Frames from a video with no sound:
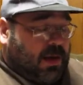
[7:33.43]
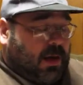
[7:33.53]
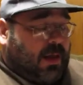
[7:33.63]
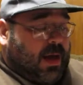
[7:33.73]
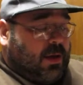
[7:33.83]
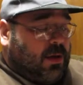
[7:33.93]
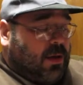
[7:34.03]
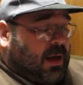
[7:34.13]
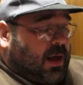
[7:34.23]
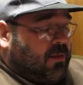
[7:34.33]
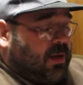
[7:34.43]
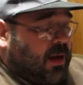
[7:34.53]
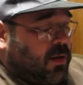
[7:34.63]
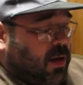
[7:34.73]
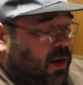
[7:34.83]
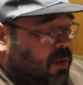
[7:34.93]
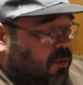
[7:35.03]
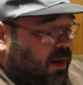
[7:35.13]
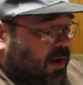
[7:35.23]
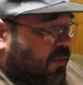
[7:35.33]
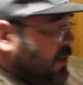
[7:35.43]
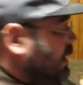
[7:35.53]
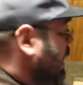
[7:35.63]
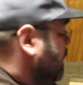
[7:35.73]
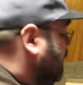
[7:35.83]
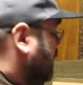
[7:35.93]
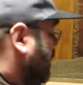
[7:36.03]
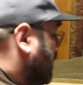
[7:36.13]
And then, you, like I said, you're going to get three different tips